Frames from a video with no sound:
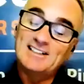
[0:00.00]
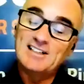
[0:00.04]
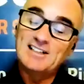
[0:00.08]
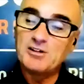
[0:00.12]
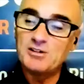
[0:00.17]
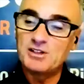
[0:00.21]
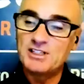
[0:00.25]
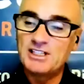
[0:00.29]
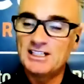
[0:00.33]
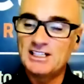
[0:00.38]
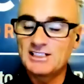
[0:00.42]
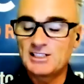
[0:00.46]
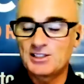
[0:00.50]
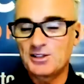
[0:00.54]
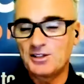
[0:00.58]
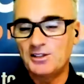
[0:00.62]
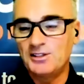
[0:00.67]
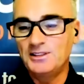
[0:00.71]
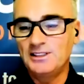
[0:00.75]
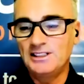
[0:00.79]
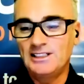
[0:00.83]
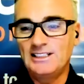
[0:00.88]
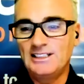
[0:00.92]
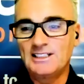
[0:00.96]
no, it is
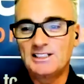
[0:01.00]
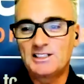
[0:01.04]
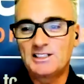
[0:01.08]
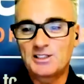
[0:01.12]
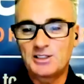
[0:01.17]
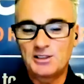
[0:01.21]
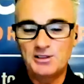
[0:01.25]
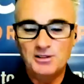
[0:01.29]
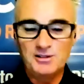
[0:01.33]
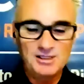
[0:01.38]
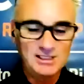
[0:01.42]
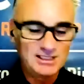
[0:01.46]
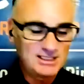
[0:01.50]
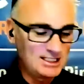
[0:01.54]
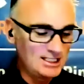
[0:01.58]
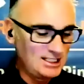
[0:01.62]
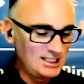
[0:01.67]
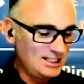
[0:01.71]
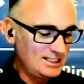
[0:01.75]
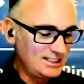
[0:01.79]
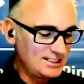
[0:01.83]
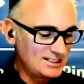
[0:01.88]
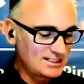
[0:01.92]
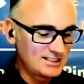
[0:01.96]
true. It is true. It
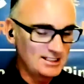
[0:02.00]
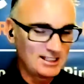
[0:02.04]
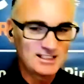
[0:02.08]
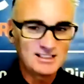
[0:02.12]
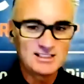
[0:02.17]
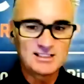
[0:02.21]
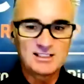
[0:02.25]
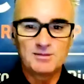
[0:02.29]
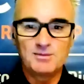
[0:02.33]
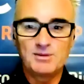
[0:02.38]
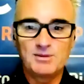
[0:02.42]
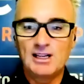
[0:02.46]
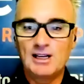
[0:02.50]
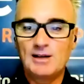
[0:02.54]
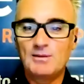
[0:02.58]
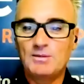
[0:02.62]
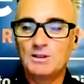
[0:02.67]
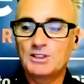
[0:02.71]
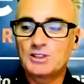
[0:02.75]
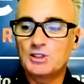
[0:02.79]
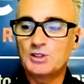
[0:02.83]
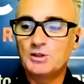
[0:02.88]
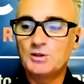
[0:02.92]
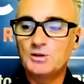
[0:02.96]
it is nice to be able
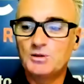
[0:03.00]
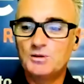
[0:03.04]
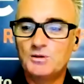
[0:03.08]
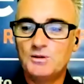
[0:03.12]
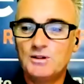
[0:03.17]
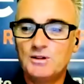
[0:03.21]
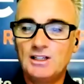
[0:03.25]
to.